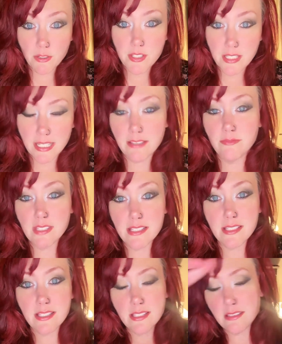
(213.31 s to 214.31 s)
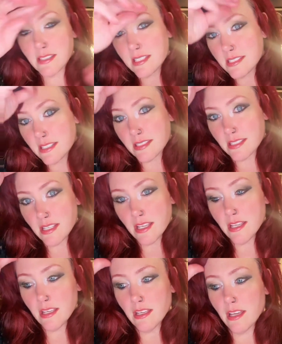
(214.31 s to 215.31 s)
me personally. This
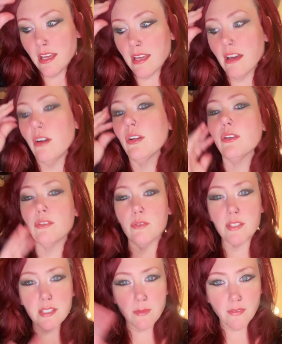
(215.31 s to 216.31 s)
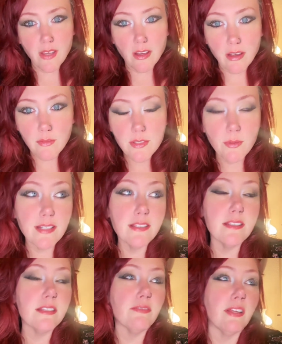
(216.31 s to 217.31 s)
is I'll go through some of how I
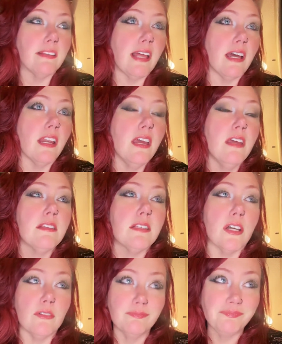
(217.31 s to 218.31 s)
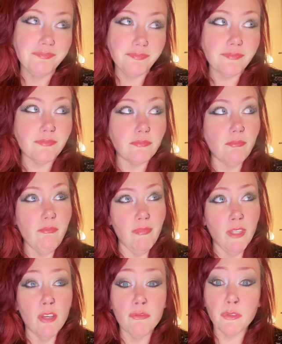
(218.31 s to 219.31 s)
was raised and stuff like that. So
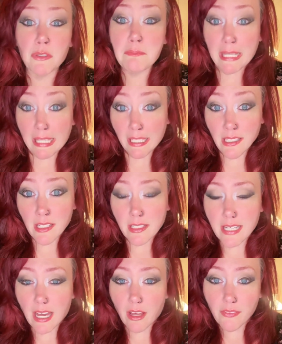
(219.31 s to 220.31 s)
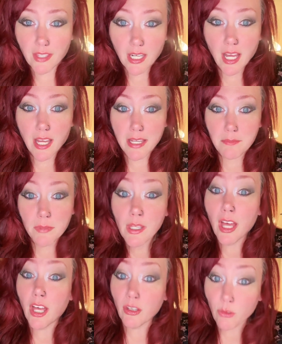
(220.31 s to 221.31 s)
for me, now that
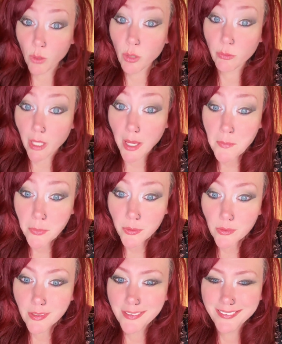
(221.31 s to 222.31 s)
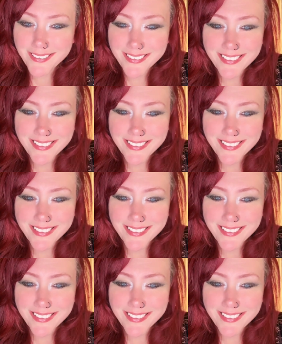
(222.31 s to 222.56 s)
I'm a grown up